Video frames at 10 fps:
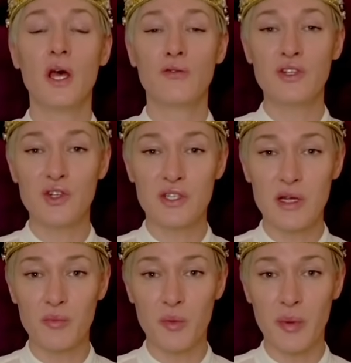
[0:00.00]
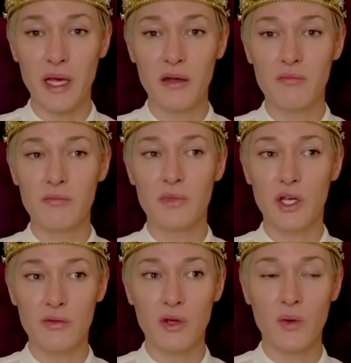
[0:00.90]
Richard Dimbleby
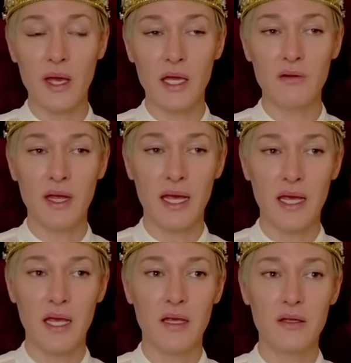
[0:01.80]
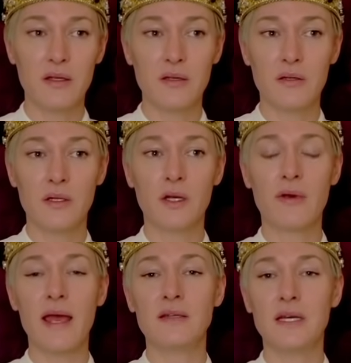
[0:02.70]
knew the Queen. He
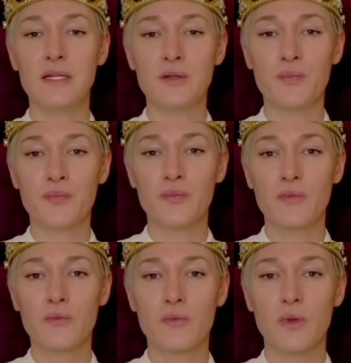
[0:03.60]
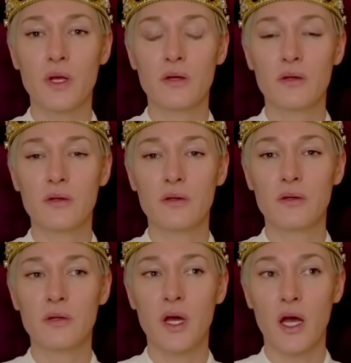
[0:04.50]
narrated
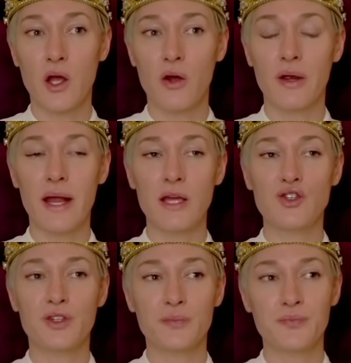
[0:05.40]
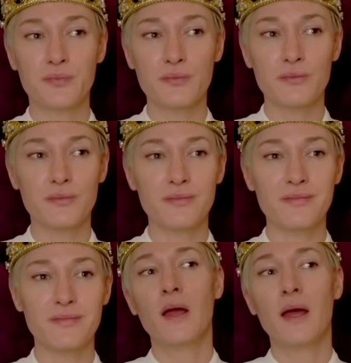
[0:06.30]
her coronation.
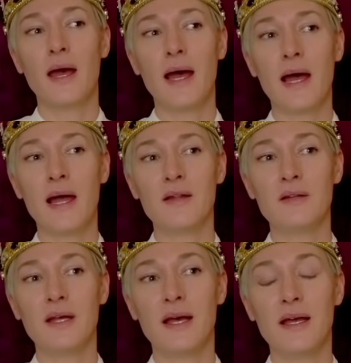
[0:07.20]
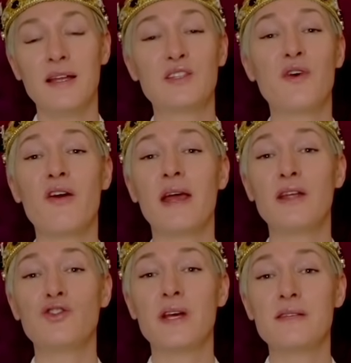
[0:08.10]
And it's very
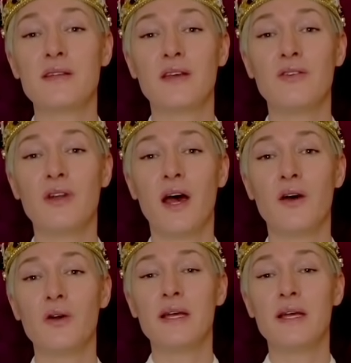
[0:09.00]
interesting, you know.